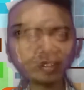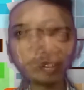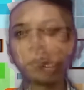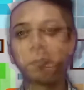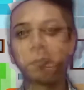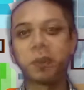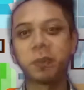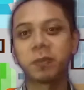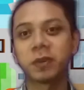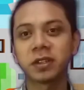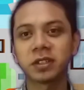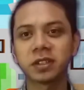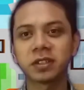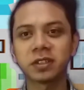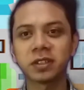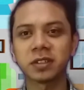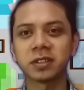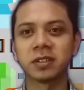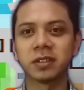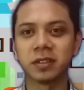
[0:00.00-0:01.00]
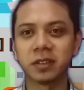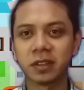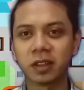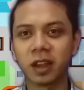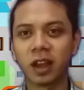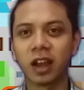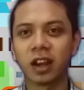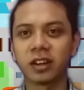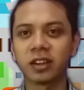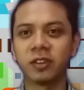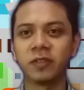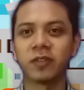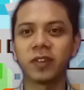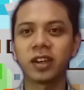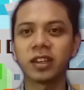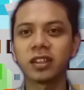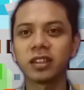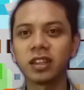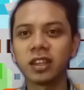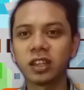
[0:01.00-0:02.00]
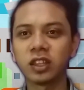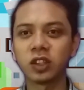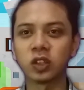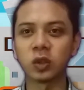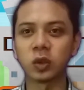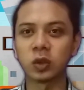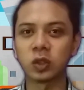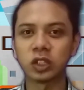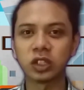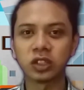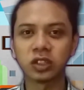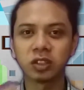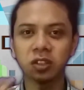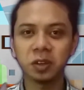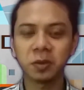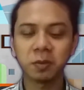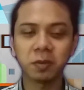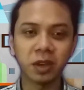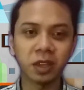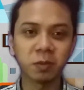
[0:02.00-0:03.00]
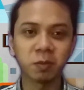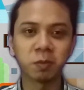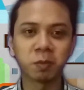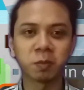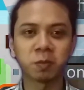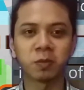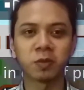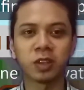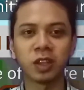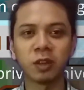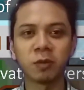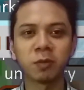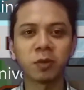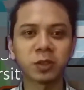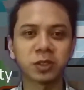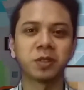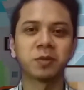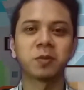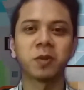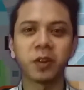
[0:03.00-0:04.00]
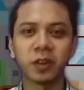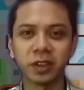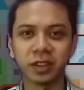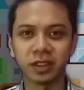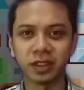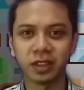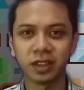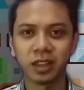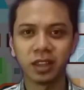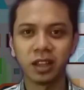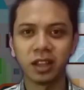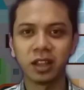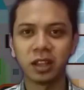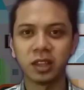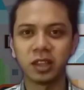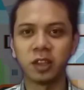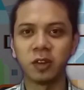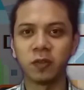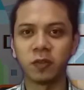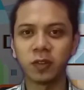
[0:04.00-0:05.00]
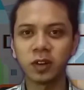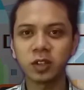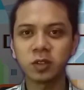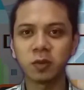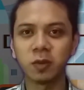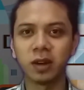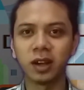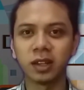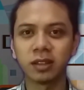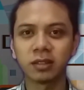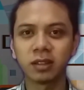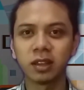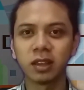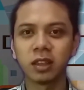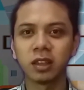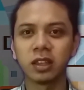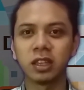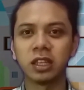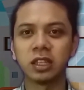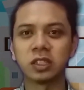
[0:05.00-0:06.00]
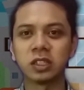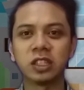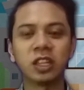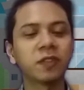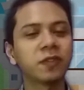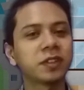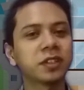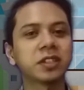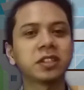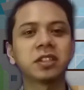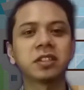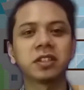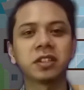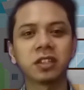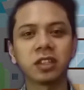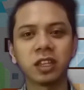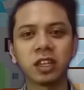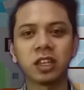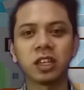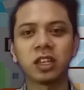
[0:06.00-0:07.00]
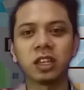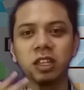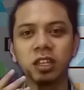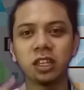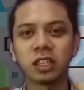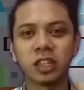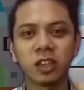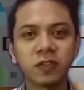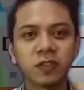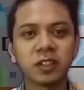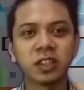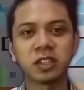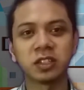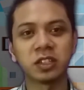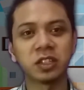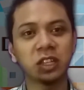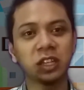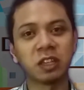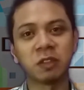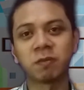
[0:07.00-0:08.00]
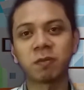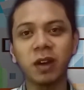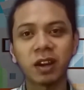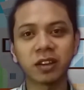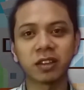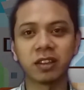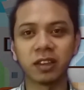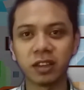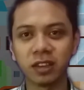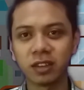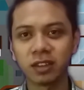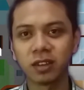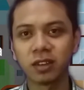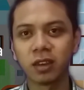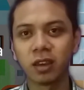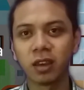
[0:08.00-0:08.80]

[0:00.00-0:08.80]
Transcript: My presentation are divided into three main important points. The first one is definition in parking.